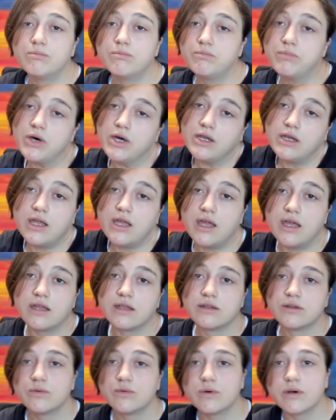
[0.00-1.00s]
but
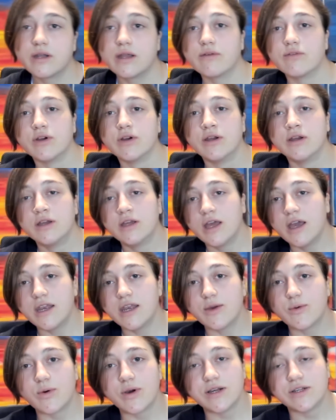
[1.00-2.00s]
whatever.
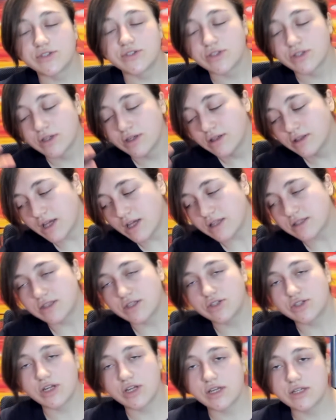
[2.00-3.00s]
Anyways, that's the
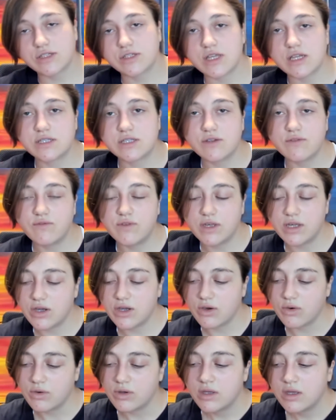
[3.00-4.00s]
gist. That's the
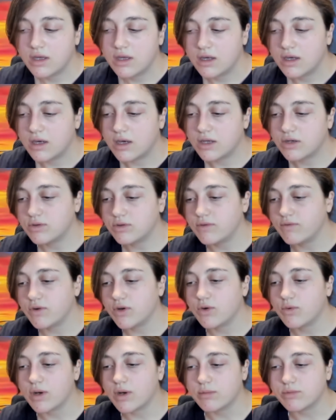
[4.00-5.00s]
video. I don't even
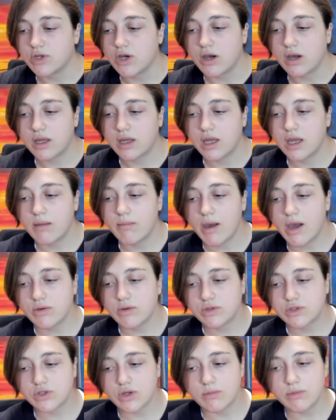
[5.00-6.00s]
know what I'm talking
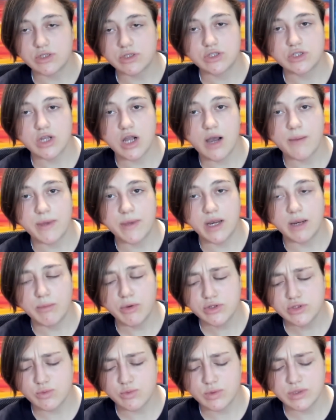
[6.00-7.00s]
about, so I'm going to stop. And I'm
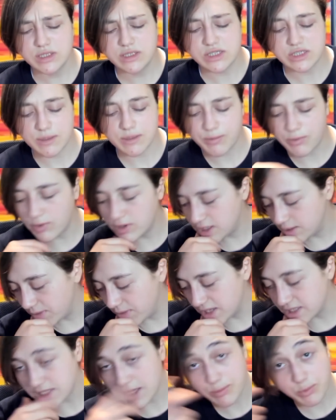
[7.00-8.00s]
also really disappointed
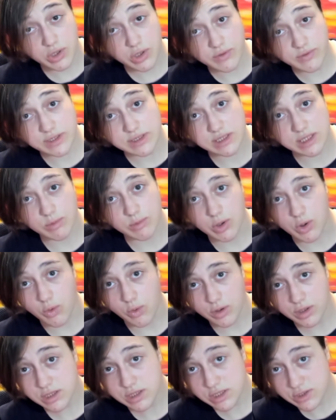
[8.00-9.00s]
because I previously
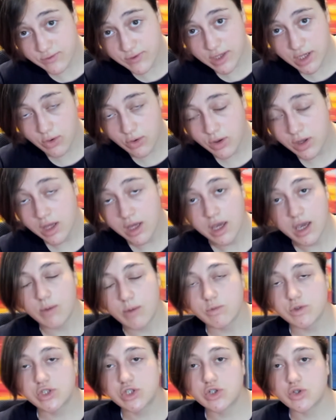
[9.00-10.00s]
recorded this video and
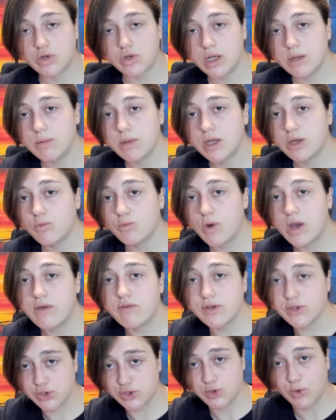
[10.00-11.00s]
was screaming,
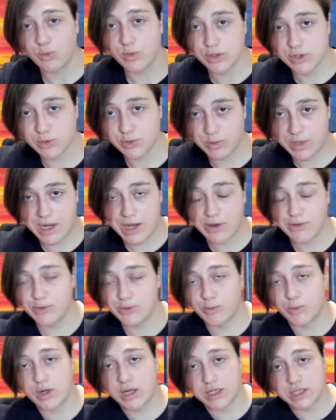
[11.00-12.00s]
waving swords around,
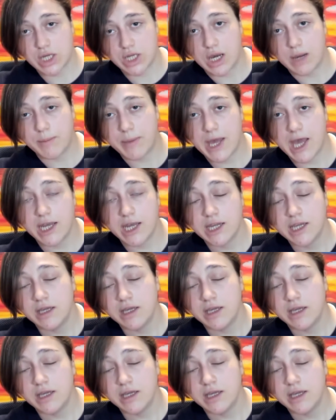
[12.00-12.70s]
and wearing a top hat,